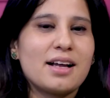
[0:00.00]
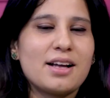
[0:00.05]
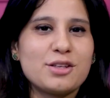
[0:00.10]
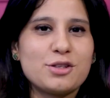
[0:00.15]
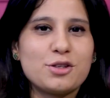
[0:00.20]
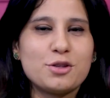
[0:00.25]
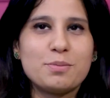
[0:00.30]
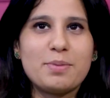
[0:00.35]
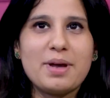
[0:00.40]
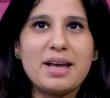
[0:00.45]

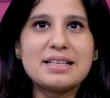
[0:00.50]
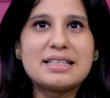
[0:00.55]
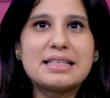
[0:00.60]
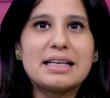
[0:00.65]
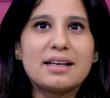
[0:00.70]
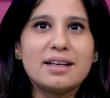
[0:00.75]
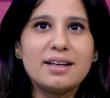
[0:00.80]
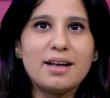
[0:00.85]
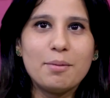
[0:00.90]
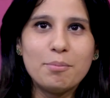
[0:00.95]
So it's
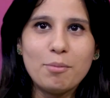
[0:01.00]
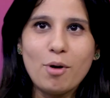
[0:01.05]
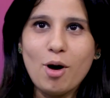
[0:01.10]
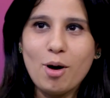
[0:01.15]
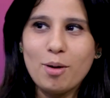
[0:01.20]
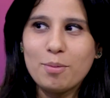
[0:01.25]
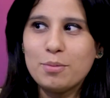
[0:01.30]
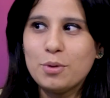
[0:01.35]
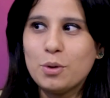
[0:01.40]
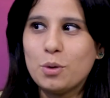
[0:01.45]
basically a
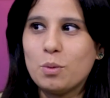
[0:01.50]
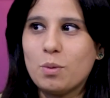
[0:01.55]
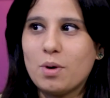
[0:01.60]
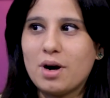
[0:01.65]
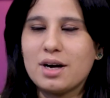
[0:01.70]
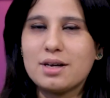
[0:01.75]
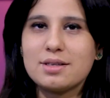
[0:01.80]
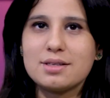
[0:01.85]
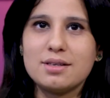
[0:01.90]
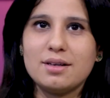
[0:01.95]
mom who
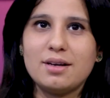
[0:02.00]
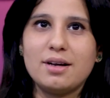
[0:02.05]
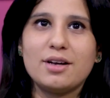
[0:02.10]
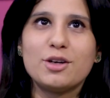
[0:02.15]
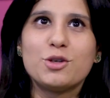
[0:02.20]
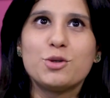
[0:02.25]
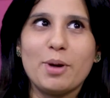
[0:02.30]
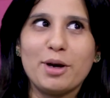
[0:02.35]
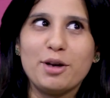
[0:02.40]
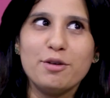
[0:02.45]
works
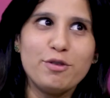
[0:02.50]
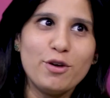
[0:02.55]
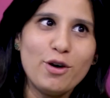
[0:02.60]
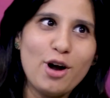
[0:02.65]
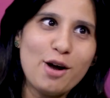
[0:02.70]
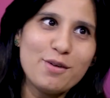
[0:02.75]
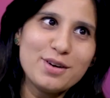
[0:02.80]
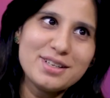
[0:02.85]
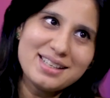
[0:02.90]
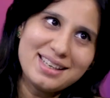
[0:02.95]
24
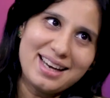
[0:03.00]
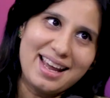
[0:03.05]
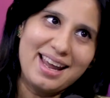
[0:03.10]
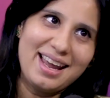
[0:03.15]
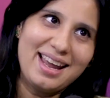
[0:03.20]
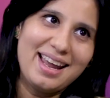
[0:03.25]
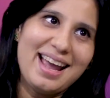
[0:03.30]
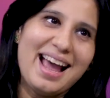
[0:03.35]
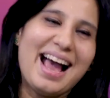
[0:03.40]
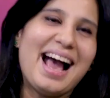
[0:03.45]
hours a
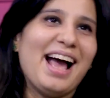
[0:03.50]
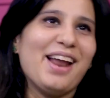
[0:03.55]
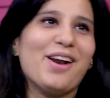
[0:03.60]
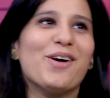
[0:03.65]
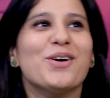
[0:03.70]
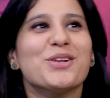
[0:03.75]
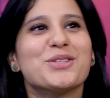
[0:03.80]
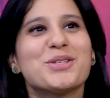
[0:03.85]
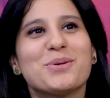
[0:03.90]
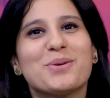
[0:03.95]
day and
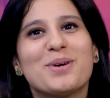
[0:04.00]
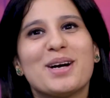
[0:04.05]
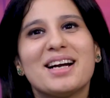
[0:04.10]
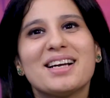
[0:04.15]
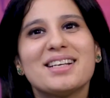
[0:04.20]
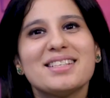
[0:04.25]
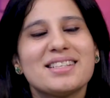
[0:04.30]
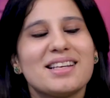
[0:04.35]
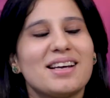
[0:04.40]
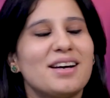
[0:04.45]
also
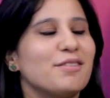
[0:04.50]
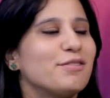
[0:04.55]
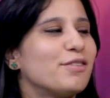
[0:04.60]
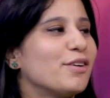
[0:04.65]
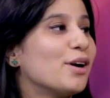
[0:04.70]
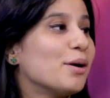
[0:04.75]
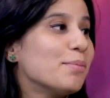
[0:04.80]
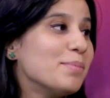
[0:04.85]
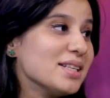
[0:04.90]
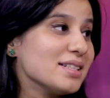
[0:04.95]
works
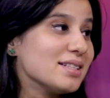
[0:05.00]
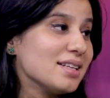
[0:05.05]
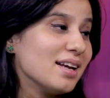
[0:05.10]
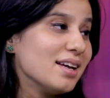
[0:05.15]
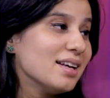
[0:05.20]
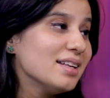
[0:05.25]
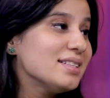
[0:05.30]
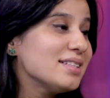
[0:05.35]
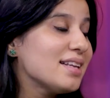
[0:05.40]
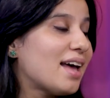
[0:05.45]
for a
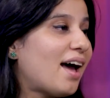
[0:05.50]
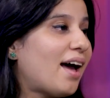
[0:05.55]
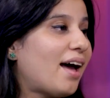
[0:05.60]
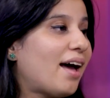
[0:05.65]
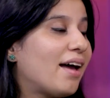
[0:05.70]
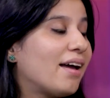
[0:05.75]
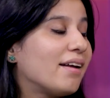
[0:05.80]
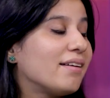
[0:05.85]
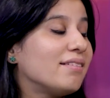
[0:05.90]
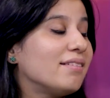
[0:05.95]
business
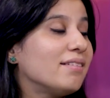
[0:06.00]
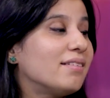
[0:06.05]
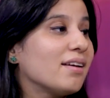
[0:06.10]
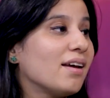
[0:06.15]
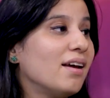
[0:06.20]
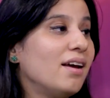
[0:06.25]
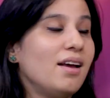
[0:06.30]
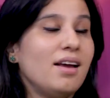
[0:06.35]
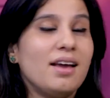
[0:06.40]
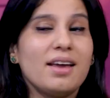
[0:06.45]
and
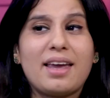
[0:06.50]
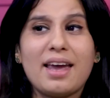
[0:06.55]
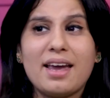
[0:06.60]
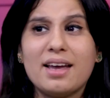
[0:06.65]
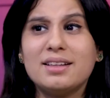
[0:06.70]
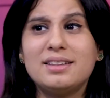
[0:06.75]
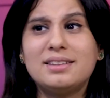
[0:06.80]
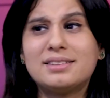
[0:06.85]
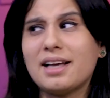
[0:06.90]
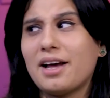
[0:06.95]

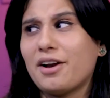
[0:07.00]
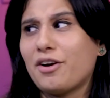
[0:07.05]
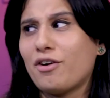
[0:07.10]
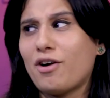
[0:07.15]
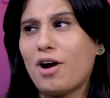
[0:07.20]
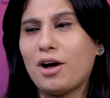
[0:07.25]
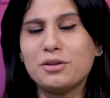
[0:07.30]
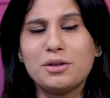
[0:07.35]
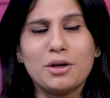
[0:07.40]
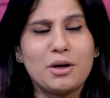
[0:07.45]
kids and
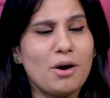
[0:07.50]
around the